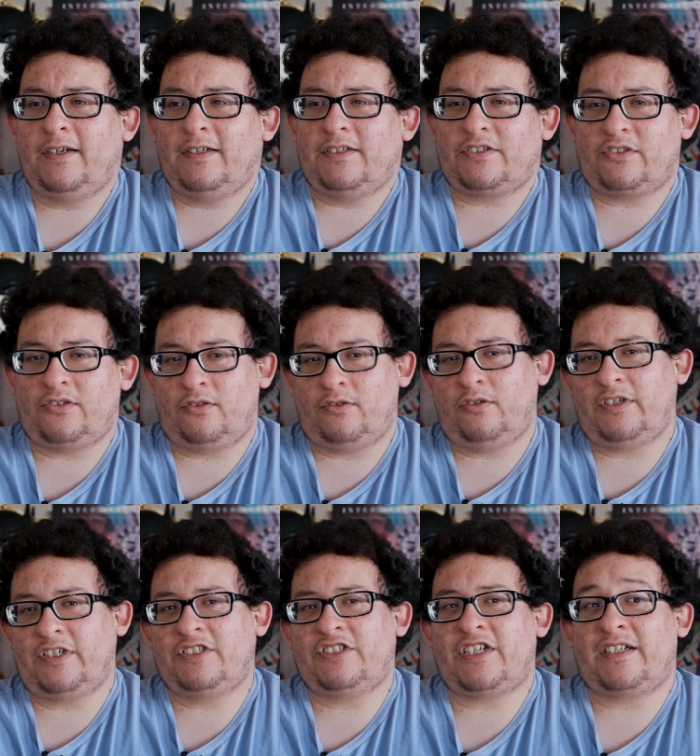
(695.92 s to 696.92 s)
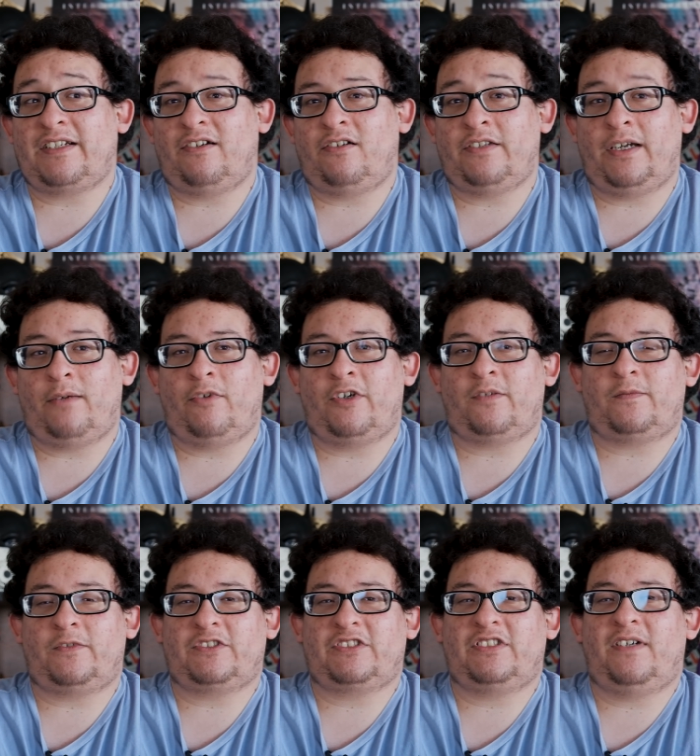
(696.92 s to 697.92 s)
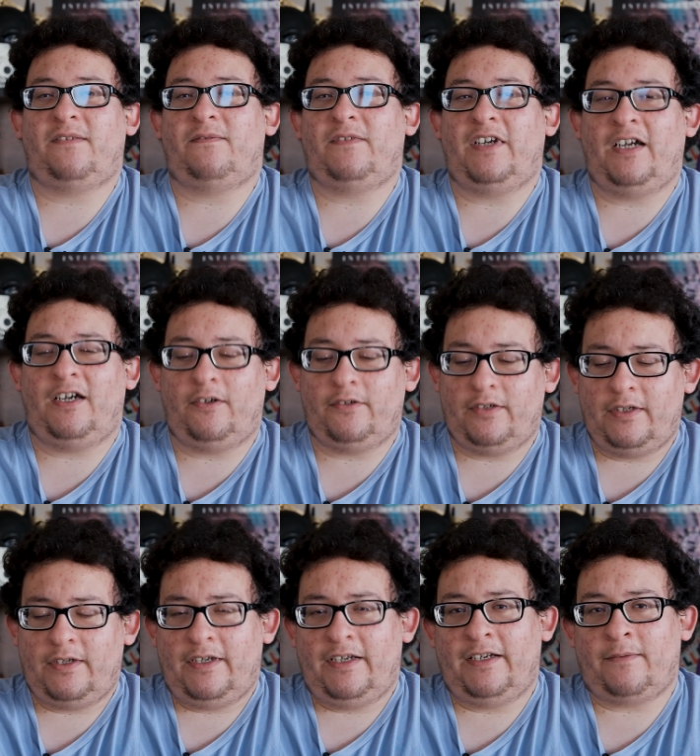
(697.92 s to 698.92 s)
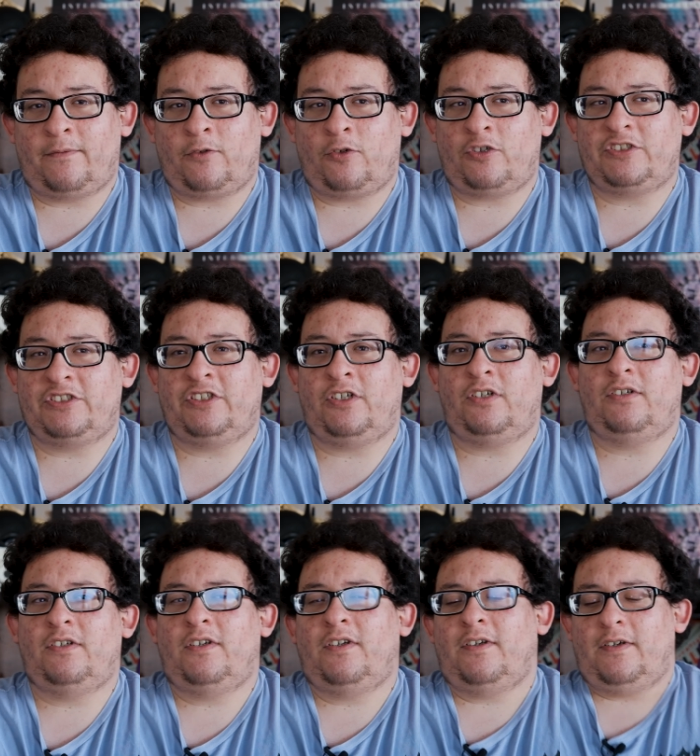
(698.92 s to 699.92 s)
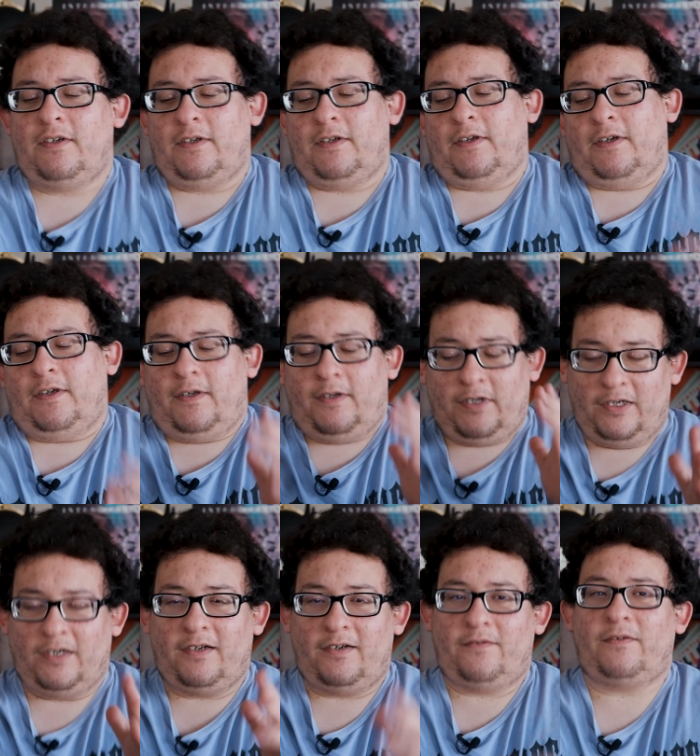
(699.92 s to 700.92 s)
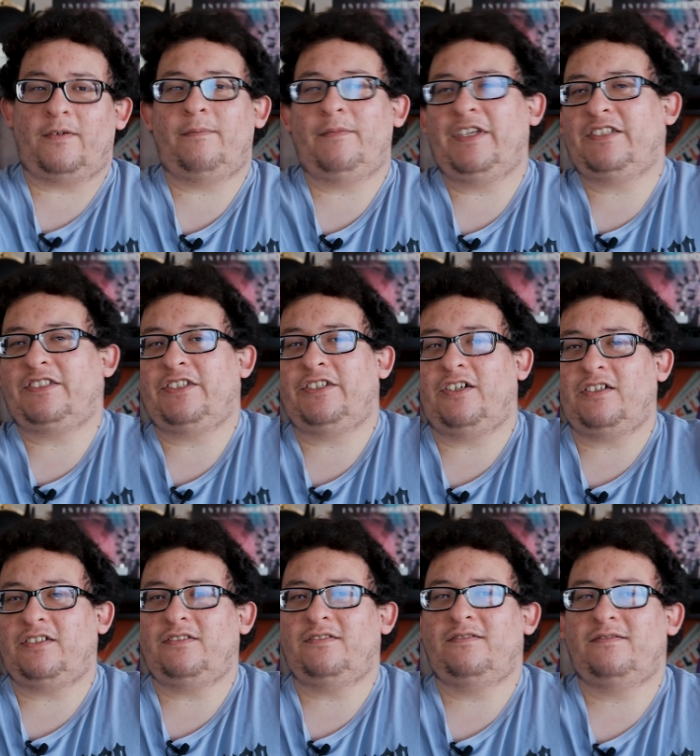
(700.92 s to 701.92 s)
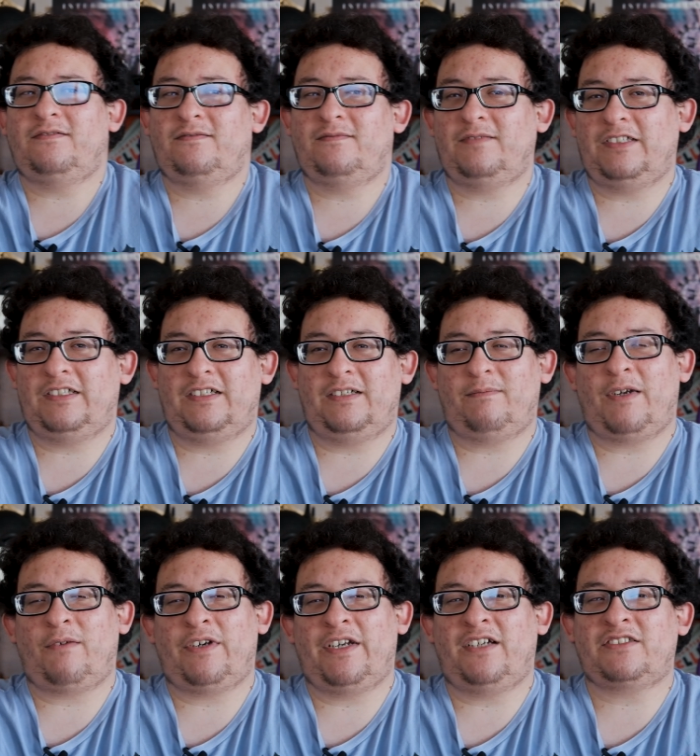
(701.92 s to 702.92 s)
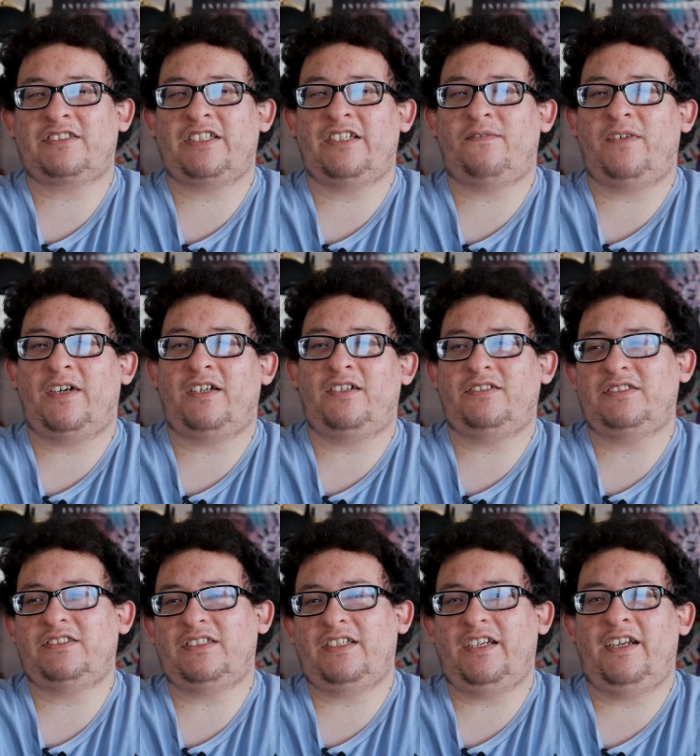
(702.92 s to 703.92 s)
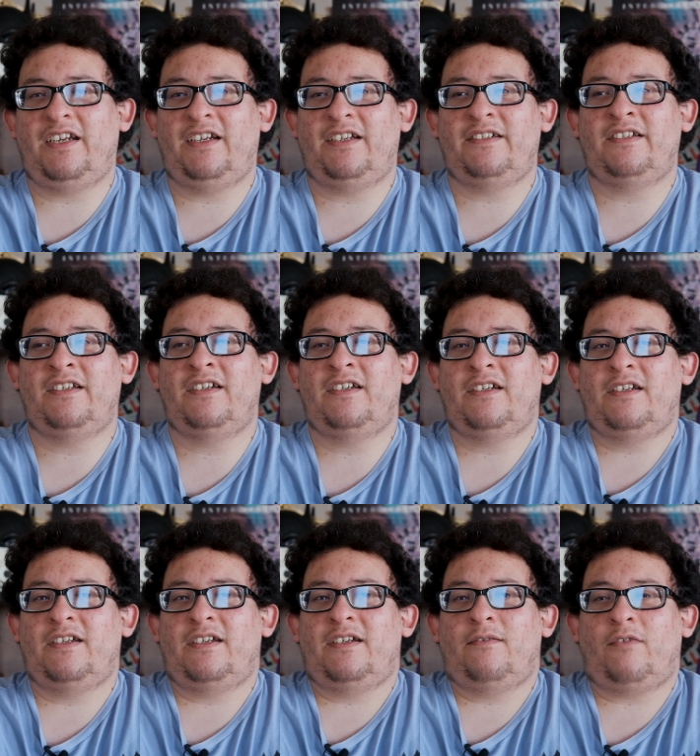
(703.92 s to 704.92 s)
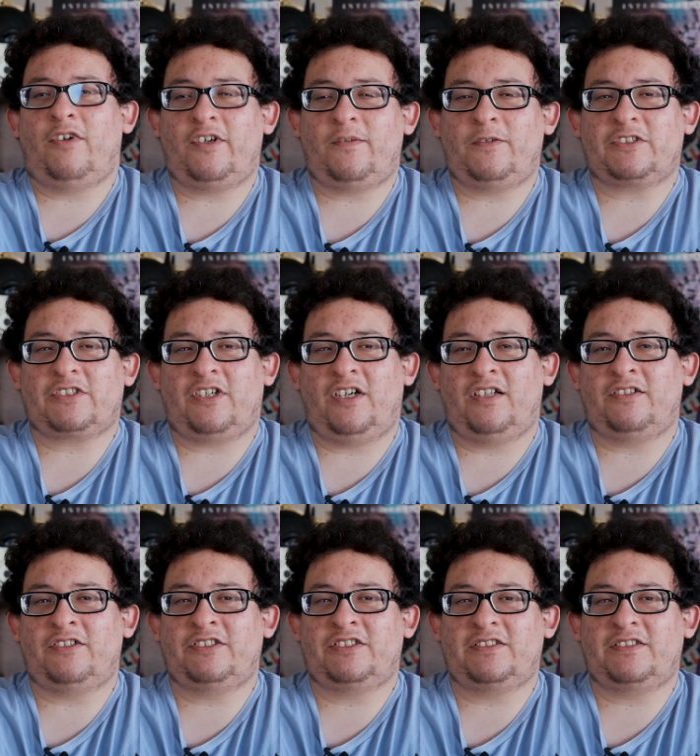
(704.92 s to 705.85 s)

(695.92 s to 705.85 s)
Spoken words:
So go ahead and check all that wonderful stuff out. And of course, y'all, from me to y'all, my renowned cinephiles and wonderful scholars,